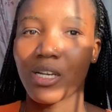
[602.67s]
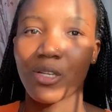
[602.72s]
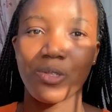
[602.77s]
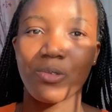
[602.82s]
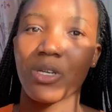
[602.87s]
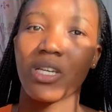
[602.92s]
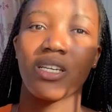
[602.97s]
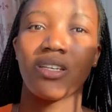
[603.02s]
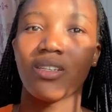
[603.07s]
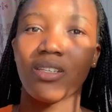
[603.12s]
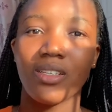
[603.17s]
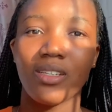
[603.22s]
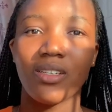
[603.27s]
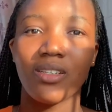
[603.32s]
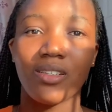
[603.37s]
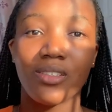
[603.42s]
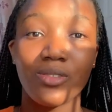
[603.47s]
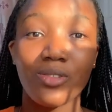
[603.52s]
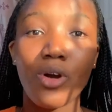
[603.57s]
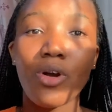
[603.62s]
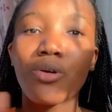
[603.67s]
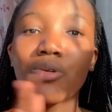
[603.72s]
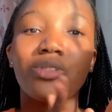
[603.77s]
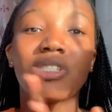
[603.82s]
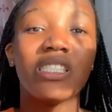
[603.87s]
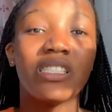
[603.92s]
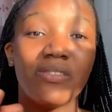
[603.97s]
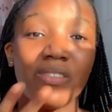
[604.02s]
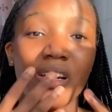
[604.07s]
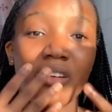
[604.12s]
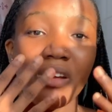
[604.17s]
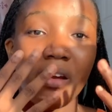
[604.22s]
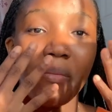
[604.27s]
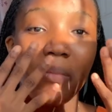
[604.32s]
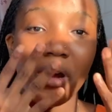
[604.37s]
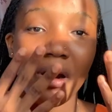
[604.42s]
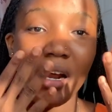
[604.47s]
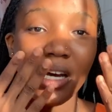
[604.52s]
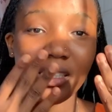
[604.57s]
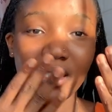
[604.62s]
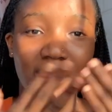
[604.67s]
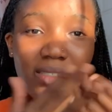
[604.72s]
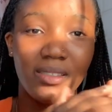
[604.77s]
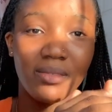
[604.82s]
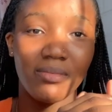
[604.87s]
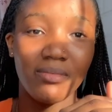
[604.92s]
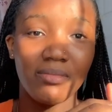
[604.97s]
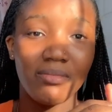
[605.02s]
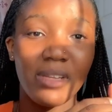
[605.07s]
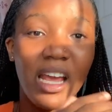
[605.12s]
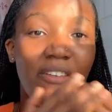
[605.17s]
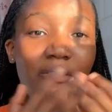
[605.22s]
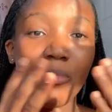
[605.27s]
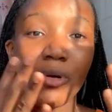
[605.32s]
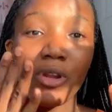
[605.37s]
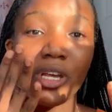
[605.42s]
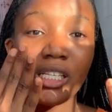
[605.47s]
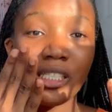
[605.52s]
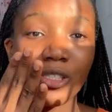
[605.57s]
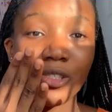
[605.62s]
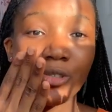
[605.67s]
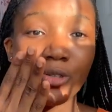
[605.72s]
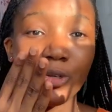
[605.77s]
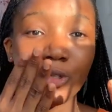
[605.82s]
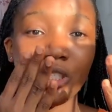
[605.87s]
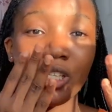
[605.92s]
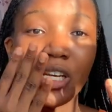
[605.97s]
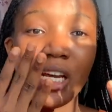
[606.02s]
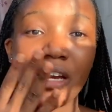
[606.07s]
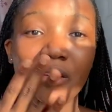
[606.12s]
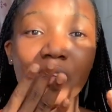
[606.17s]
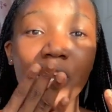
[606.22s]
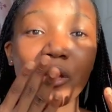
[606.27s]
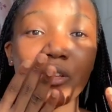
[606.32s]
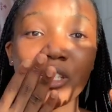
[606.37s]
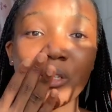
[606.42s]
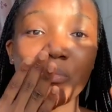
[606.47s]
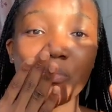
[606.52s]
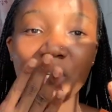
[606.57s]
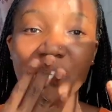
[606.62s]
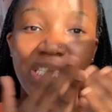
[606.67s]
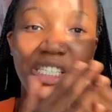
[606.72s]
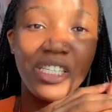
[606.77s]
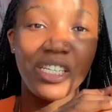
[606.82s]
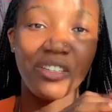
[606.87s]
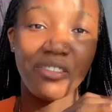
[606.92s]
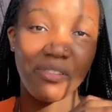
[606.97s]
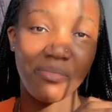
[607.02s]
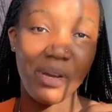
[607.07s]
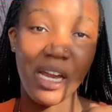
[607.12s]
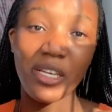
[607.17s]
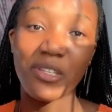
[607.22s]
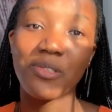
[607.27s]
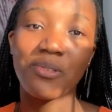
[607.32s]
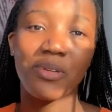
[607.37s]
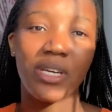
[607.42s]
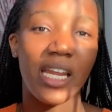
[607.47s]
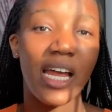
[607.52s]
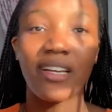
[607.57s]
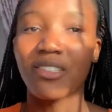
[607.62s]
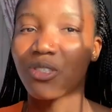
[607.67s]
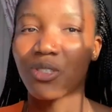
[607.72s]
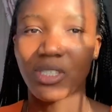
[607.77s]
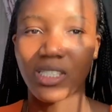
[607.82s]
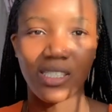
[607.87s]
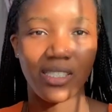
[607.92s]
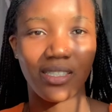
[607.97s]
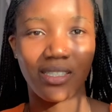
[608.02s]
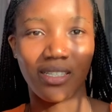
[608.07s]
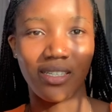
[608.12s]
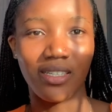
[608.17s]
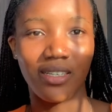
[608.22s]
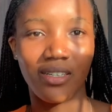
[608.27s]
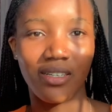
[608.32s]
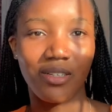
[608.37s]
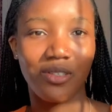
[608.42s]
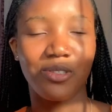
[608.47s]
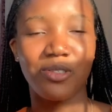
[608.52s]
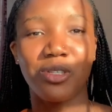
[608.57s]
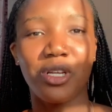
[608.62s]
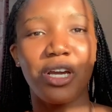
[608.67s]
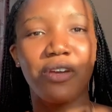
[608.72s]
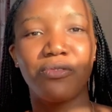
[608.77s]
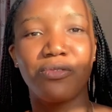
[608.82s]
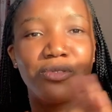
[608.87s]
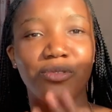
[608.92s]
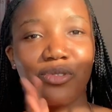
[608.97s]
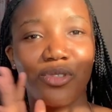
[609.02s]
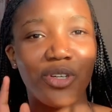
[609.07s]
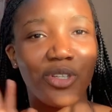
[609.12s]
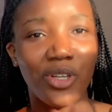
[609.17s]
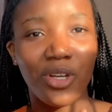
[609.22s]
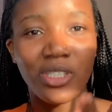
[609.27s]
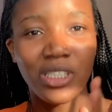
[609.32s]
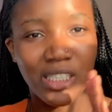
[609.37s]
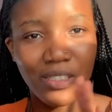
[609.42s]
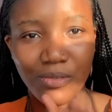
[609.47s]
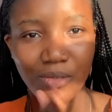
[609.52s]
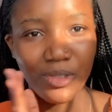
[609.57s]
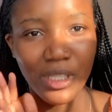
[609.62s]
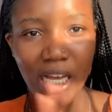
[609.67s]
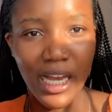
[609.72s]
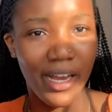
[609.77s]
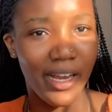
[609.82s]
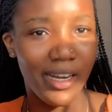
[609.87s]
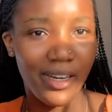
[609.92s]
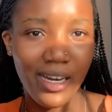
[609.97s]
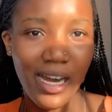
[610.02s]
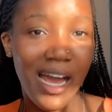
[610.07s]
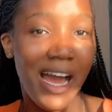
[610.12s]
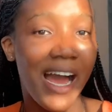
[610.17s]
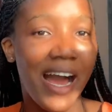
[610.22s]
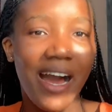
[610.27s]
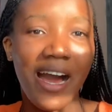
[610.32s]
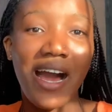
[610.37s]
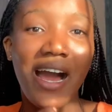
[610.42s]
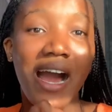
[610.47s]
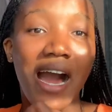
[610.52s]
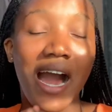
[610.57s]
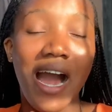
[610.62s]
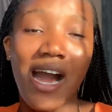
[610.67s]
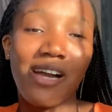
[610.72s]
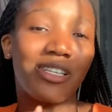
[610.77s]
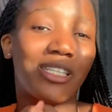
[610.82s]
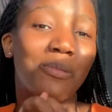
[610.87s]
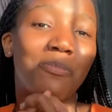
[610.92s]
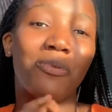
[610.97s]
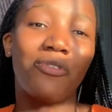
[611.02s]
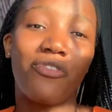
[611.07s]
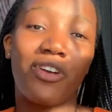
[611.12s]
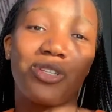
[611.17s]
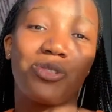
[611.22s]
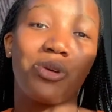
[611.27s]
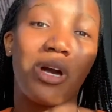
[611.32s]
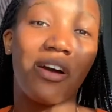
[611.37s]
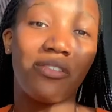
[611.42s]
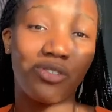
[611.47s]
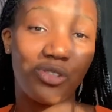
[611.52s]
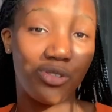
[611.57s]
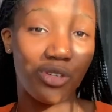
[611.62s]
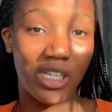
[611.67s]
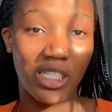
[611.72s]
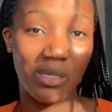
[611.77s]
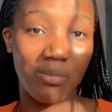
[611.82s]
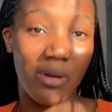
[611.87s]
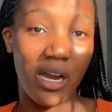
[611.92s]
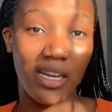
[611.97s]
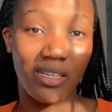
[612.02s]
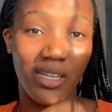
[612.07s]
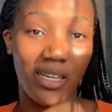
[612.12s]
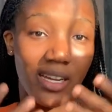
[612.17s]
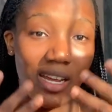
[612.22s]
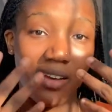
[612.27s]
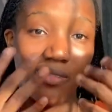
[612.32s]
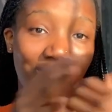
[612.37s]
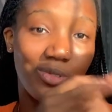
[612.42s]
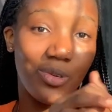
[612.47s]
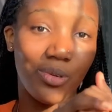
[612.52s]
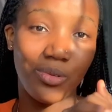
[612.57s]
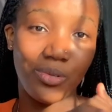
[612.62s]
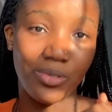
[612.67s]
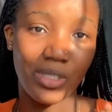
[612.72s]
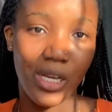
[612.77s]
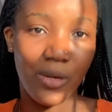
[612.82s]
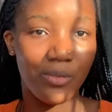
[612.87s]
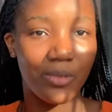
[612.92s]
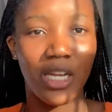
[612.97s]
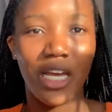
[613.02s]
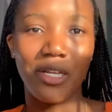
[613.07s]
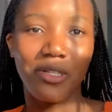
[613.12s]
swear. Knuckles is very embarrassing. Everybody see you go see you're using bleaching cream, I swear, that's just it. So don't even like, I actually prefer to have stretch mark than have knuckles, I won't lie to